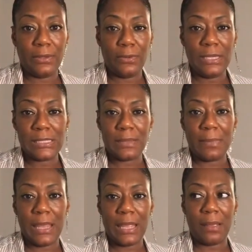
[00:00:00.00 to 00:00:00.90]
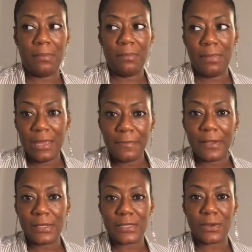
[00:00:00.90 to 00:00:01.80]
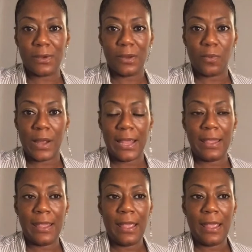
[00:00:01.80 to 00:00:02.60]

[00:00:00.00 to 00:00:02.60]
you need to make me feel a certain way,